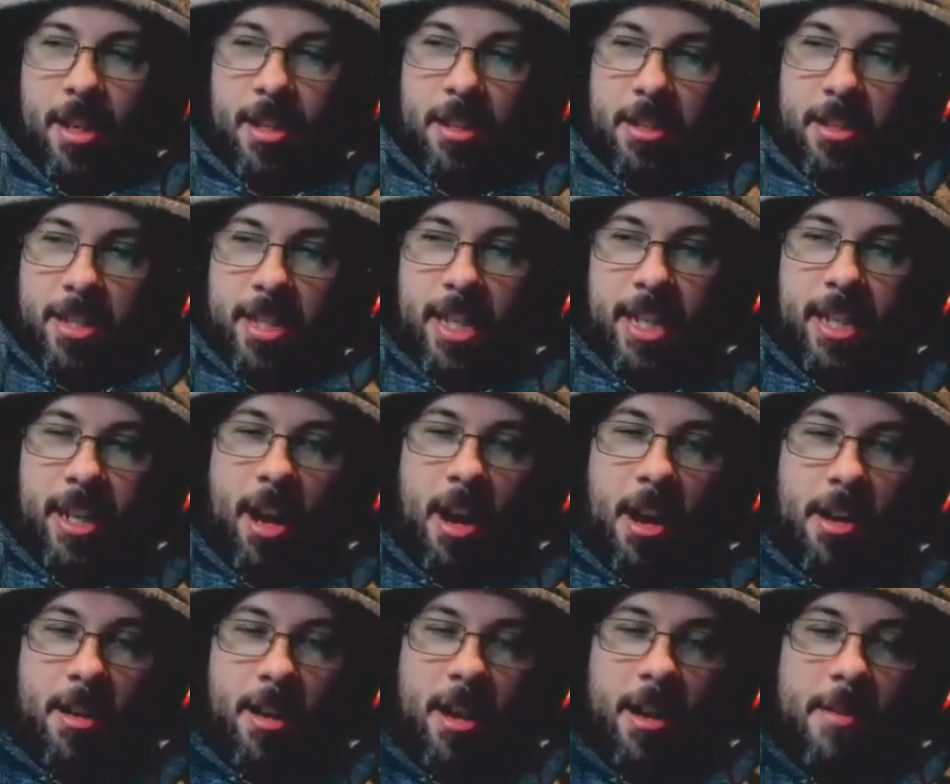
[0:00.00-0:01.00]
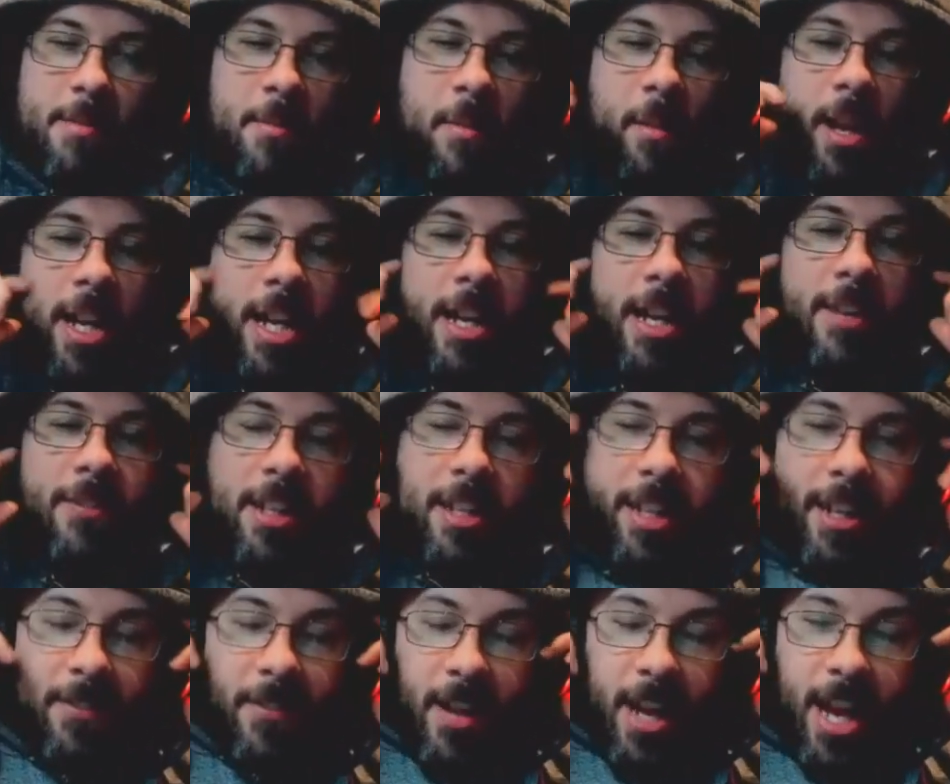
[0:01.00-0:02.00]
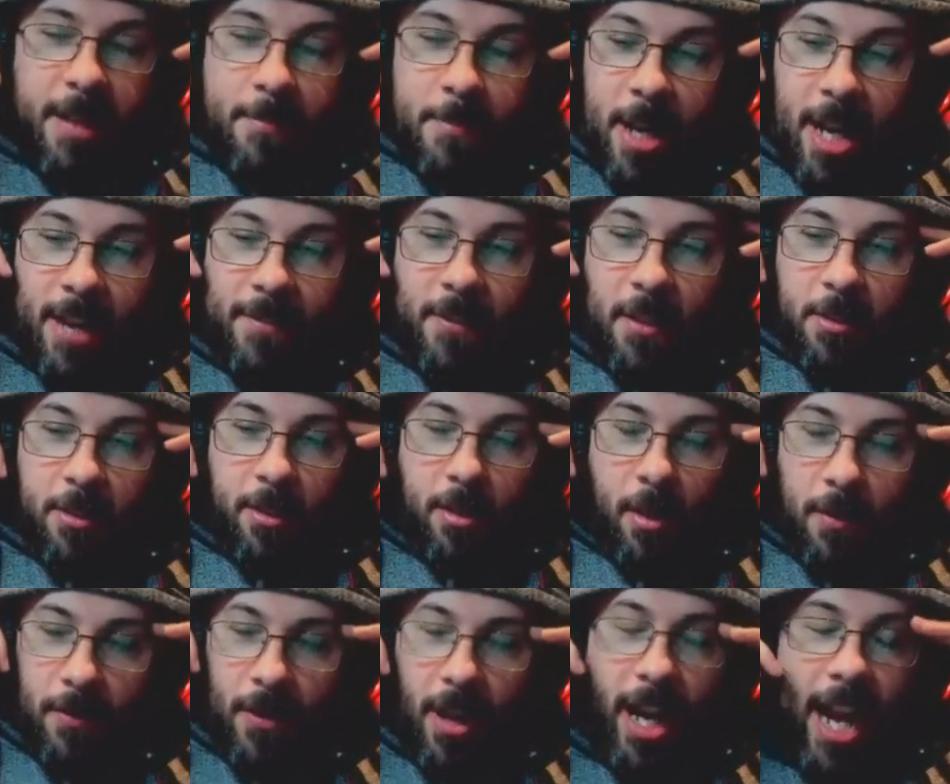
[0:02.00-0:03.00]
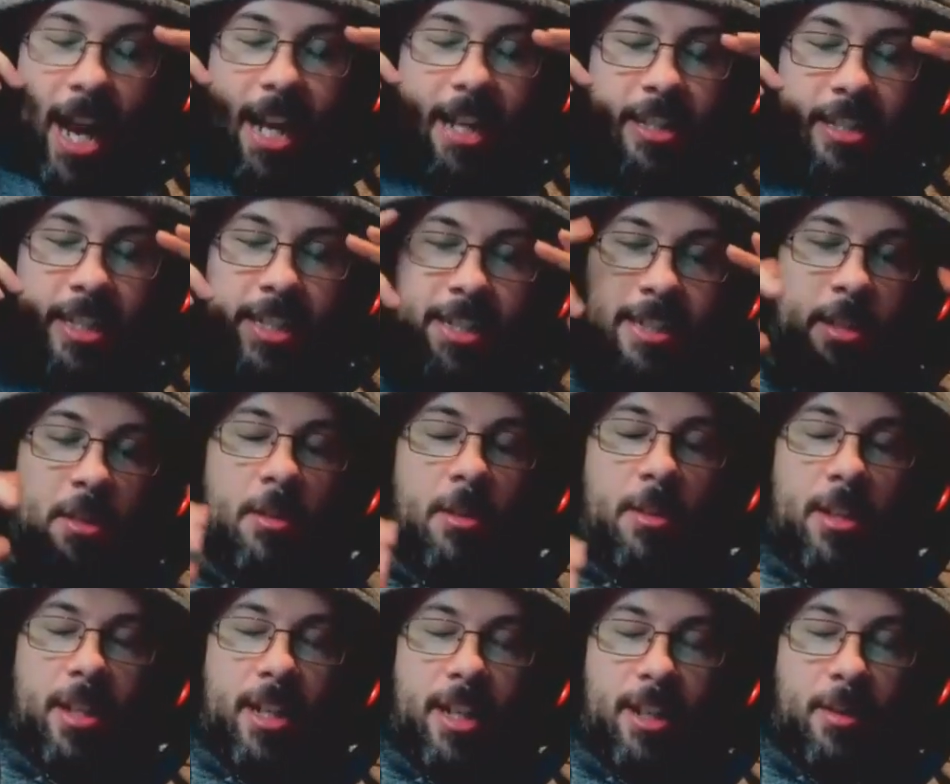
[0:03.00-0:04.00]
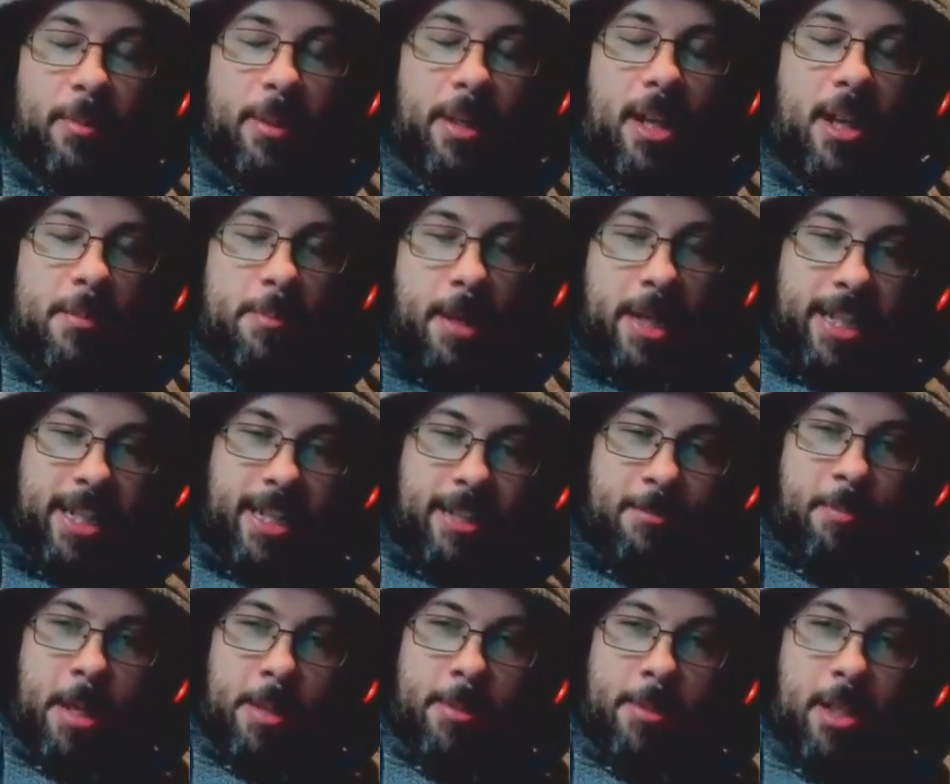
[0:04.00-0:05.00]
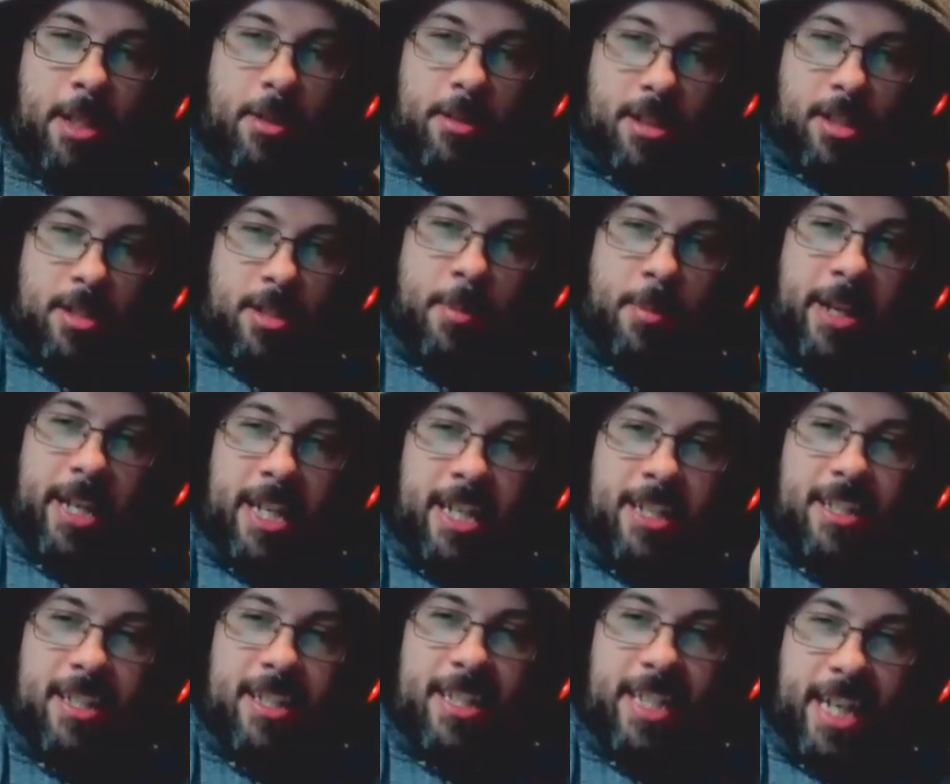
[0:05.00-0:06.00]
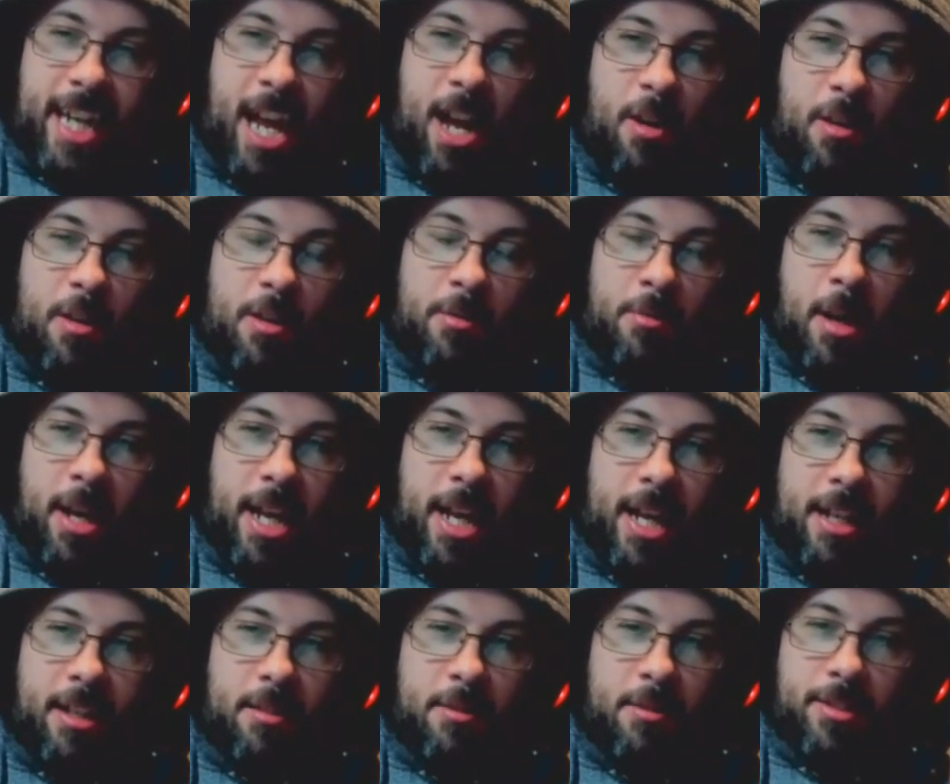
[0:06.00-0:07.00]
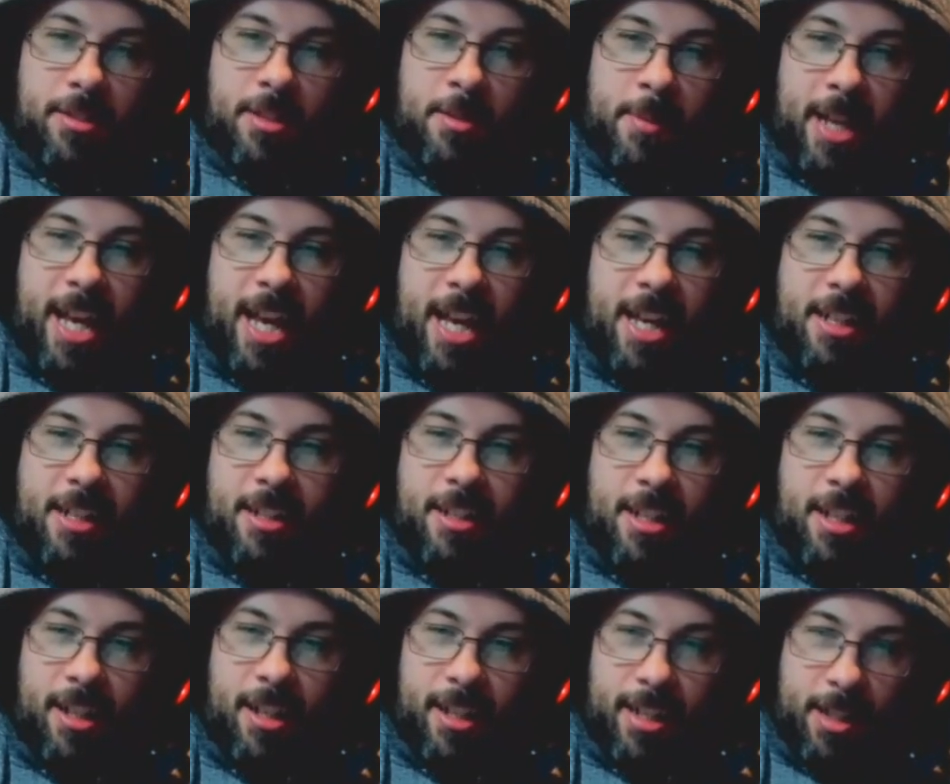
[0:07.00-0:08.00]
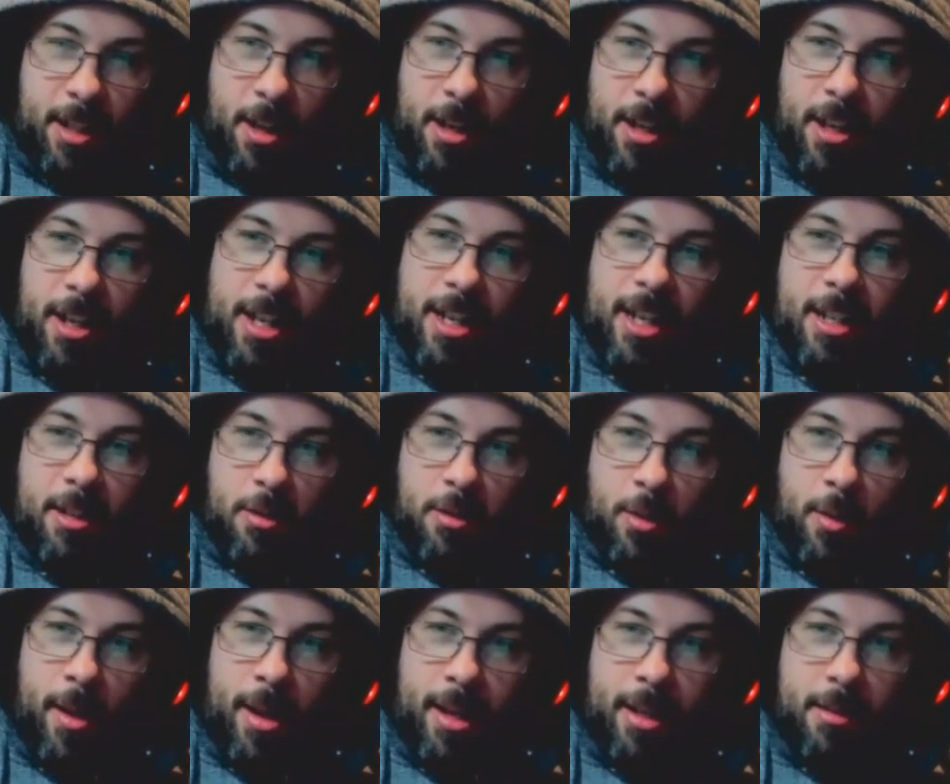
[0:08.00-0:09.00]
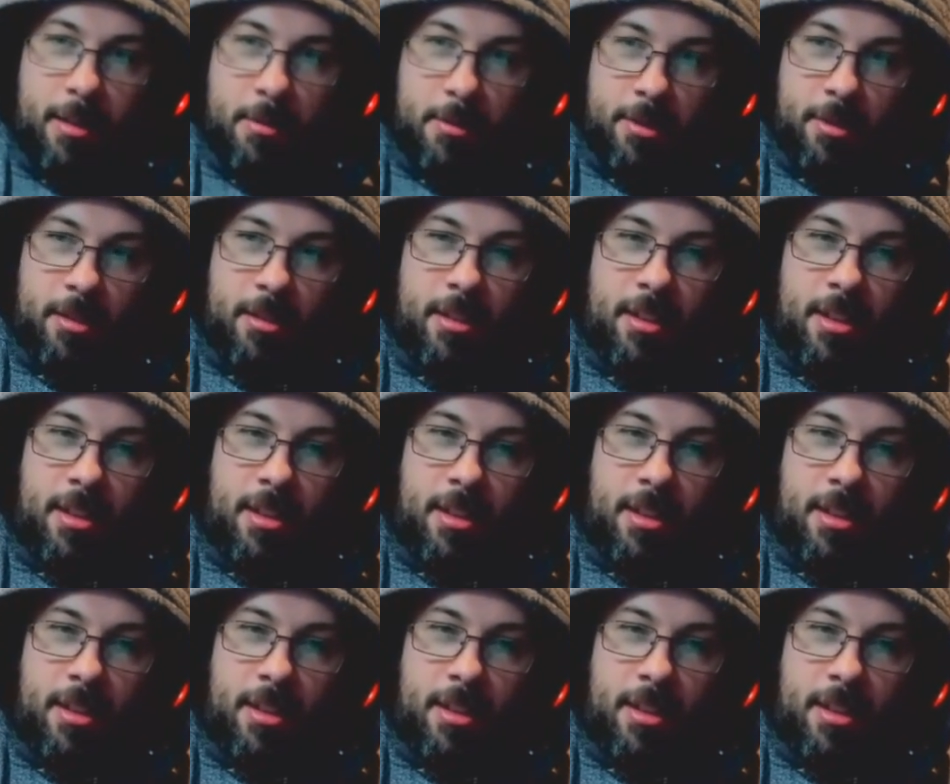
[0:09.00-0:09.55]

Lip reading: You see, I like if I have my headphones off, I actually do look a little bit like baby Yoda because my ears stick out at right angles to my head, and they're kind of like little triangles.